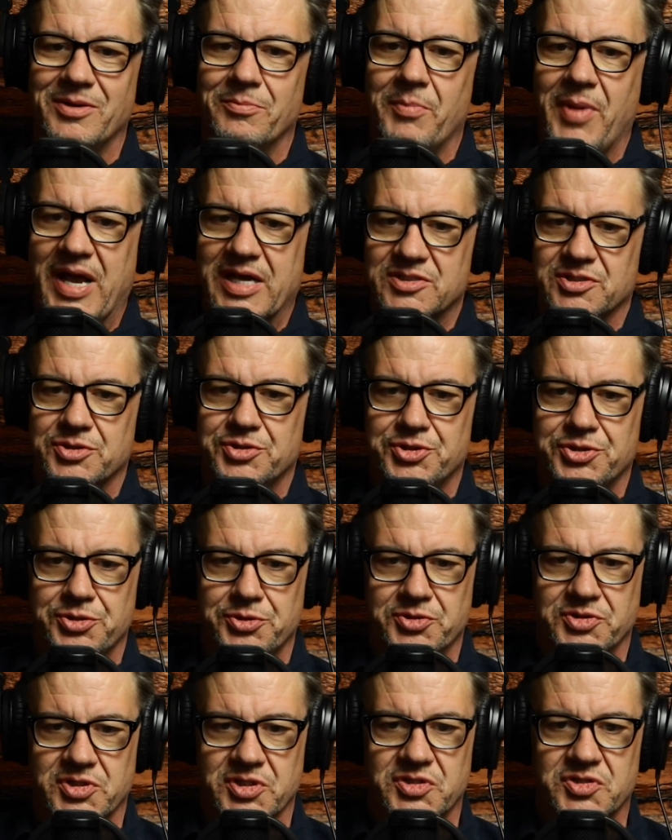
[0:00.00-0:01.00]

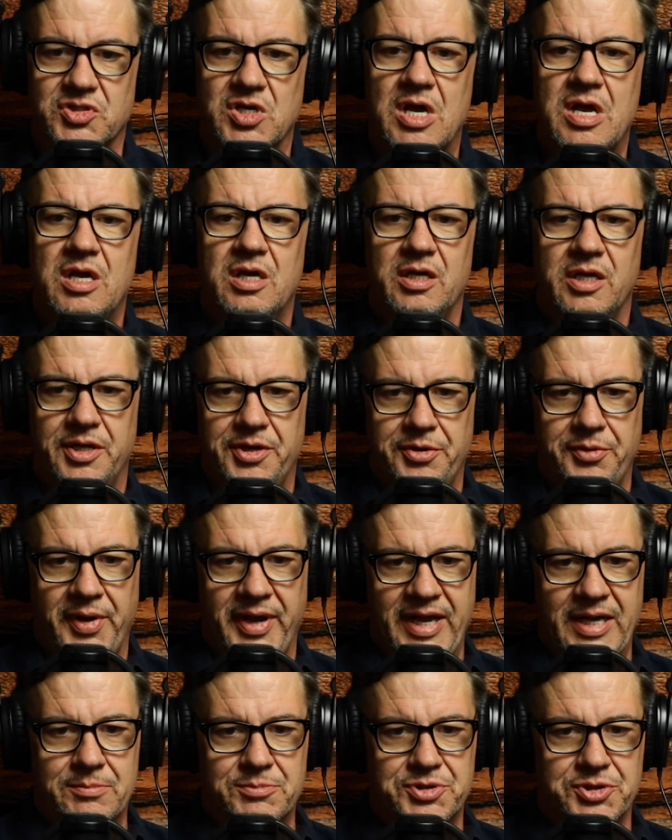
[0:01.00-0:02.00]
Massachusetts, and New
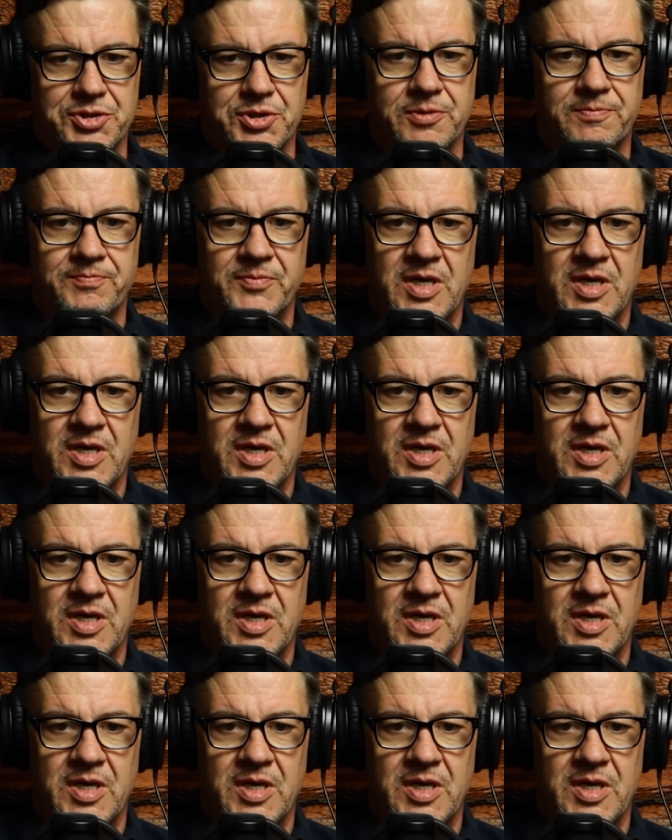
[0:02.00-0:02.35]
Hampshire.